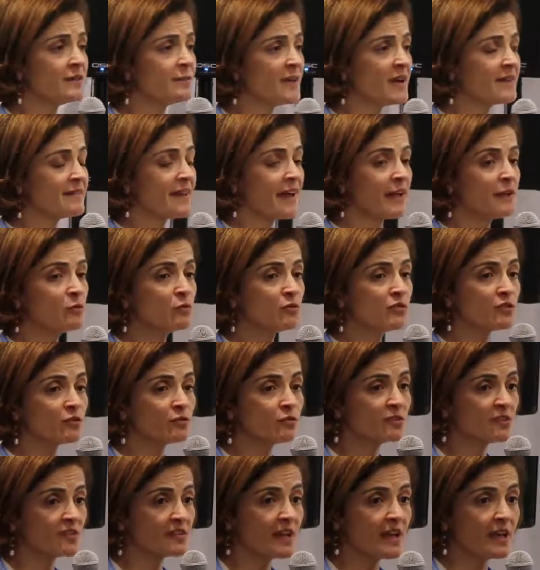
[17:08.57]
but I used
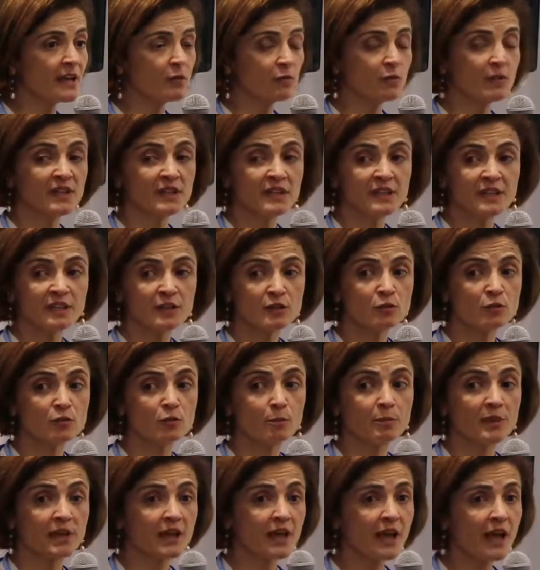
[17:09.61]
to say we need
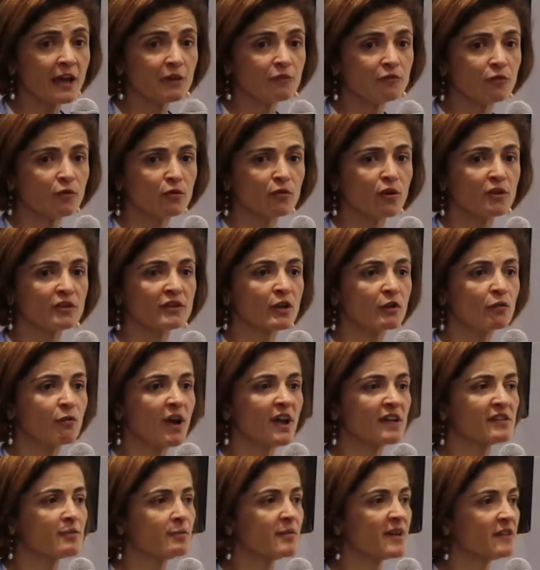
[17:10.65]
to be careful,
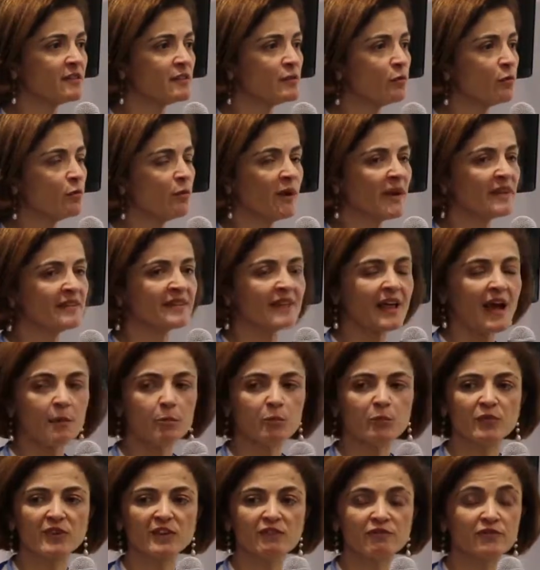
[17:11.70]
otherwise Brazil will end
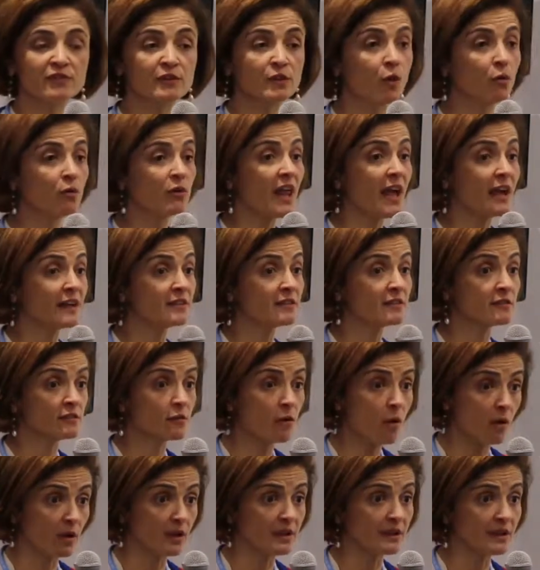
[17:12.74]
up with no lights
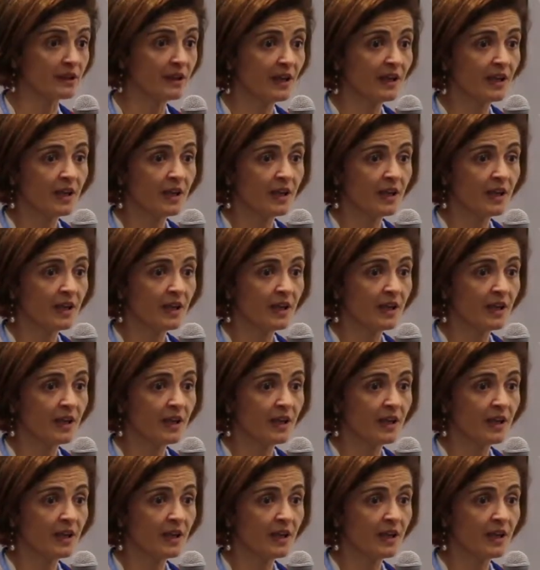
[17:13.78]
on,